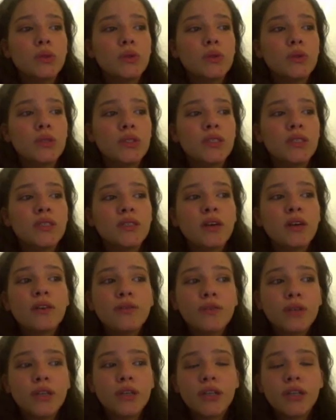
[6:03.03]
to
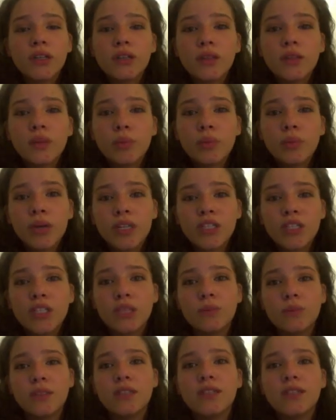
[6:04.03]
suffer the
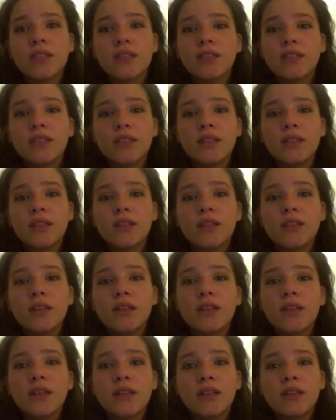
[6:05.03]
punishment
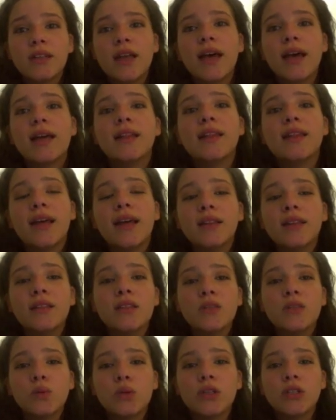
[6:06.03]
that
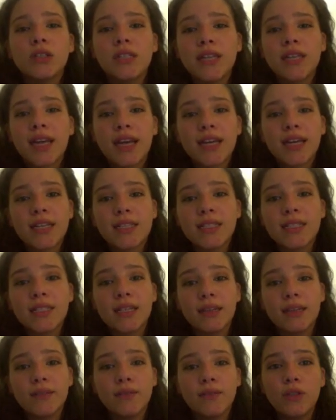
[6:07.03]
this world has
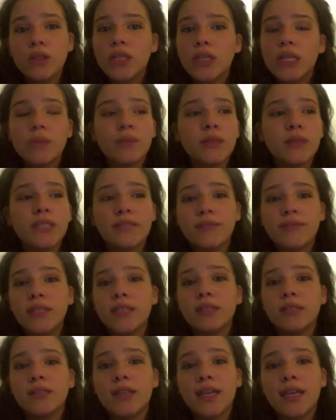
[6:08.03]
if you keep
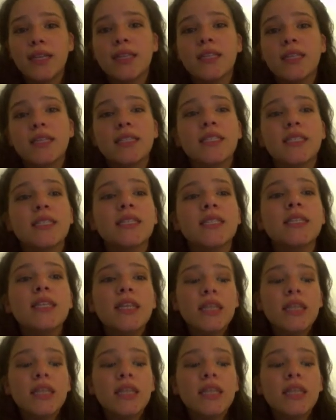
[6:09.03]
living like this.